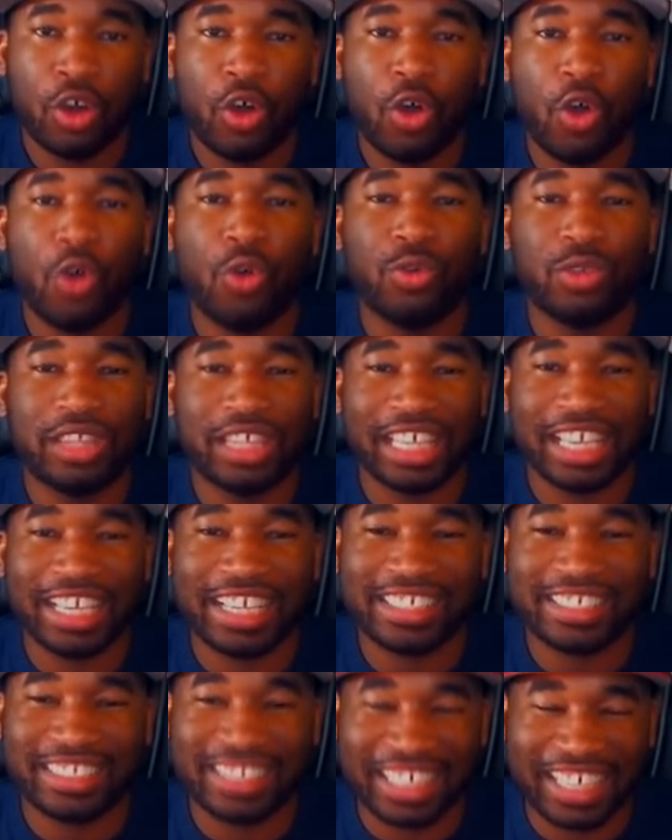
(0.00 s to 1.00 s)
who
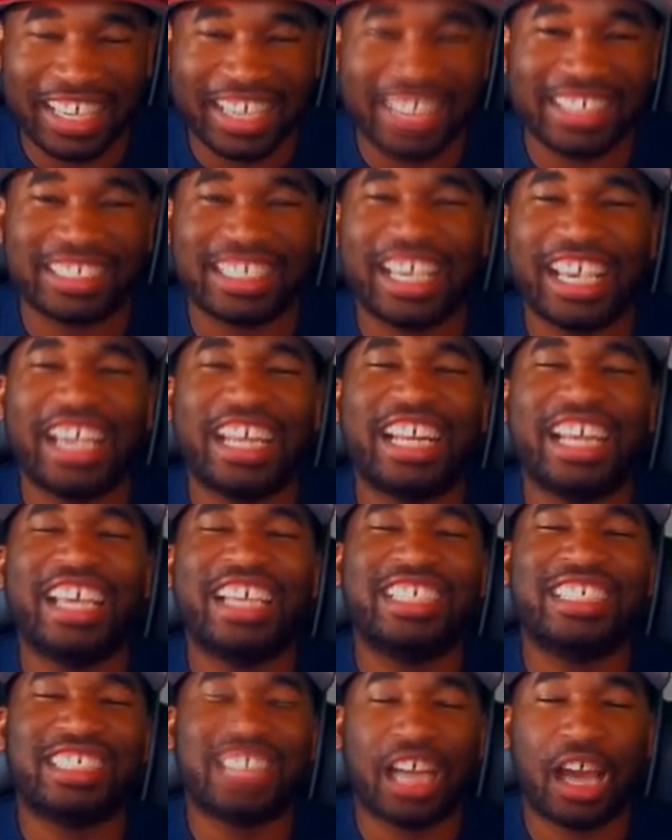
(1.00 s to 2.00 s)
this is. It
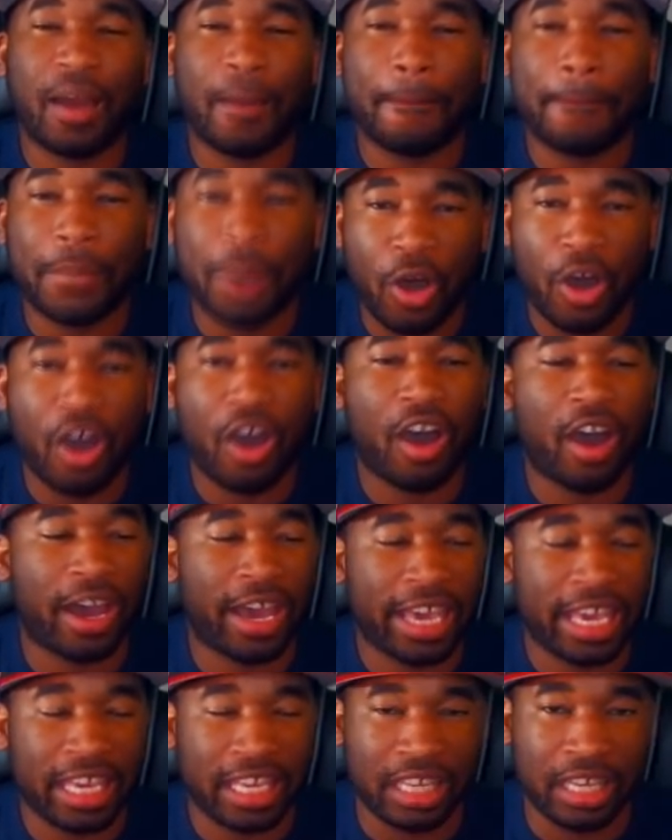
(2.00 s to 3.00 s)
is your boy,